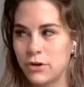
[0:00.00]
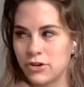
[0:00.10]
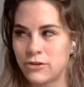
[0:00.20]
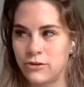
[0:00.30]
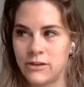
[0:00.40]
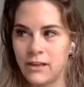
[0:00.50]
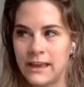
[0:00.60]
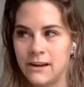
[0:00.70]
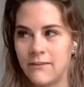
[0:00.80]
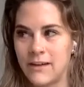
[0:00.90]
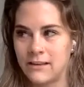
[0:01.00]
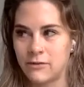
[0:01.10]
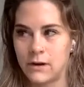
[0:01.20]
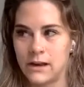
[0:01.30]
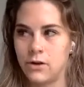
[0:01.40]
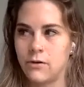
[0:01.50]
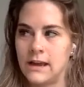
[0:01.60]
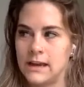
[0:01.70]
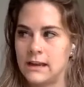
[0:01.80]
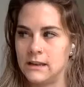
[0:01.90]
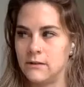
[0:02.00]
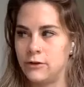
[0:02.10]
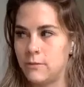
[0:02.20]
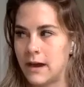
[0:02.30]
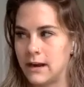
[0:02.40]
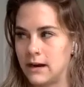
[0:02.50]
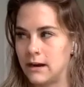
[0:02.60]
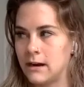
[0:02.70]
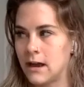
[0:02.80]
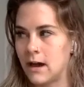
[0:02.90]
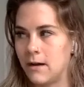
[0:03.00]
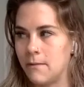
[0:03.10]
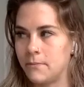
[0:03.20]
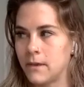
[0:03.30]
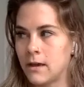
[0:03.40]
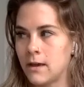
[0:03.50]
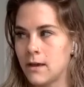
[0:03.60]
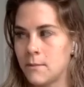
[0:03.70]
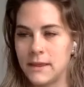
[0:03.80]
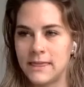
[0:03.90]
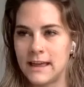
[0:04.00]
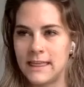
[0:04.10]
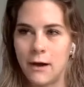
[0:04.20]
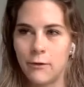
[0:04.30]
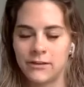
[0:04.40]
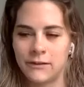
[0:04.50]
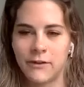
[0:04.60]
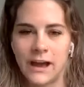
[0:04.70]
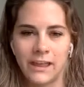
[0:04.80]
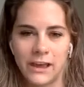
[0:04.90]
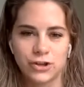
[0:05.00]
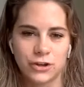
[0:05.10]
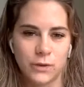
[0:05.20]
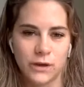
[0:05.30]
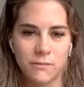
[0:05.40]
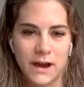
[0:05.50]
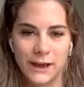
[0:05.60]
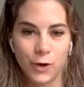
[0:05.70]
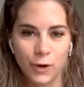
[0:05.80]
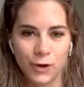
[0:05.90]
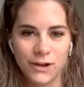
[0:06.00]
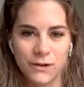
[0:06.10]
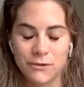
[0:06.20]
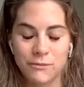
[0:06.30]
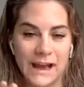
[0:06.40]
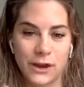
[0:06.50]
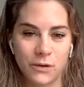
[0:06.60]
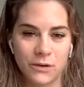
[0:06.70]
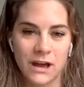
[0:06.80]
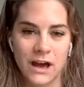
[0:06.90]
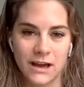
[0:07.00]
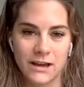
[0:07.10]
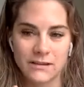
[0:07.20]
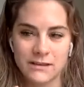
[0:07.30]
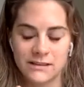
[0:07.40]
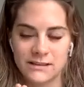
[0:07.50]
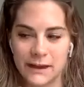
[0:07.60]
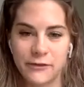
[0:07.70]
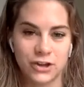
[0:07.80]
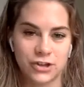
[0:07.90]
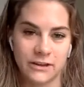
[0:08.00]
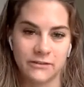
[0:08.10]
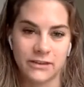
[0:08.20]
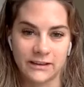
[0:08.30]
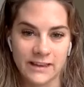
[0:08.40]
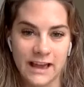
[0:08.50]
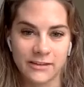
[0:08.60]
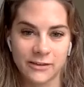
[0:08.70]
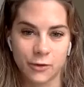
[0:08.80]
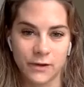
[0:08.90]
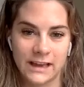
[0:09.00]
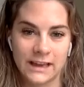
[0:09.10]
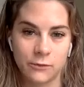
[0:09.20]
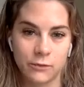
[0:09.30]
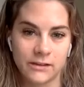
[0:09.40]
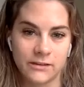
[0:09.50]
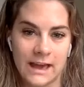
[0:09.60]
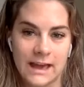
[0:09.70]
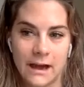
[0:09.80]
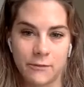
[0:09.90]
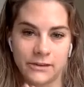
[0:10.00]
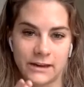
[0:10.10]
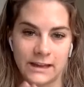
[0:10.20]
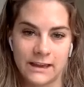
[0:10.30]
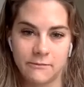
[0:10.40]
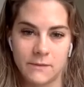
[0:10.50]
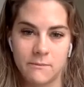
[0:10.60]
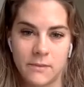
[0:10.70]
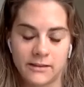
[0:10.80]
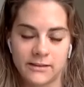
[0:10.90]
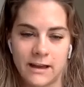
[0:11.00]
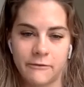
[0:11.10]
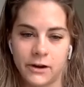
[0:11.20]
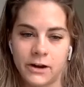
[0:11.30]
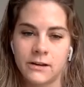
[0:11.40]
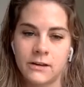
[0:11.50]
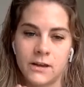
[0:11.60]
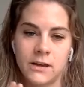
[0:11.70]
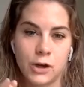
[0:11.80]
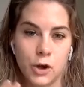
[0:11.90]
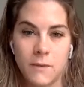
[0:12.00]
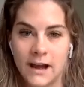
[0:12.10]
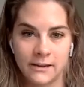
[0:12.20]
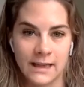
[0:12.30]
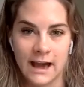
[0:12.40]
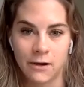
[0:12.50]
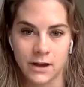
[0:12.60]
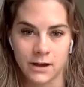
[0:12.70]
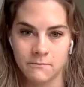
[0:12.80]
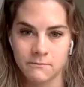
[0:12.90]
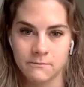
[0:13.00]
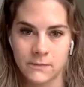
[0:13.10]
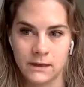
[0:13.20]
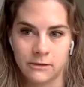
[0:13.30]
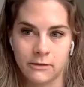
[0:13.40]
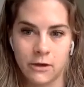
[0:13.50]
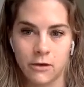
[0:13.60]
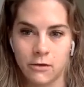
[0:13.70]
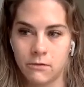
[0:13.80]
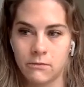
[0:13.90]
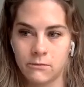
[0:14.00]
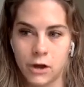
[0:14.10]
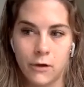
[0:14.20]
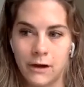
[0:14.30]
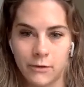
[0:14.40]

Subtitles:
push through the later events where I know I can do better. But then that was in violation with my goal. My definition of success going in was that I was going to give my best effort no matter the outcome. And so, no,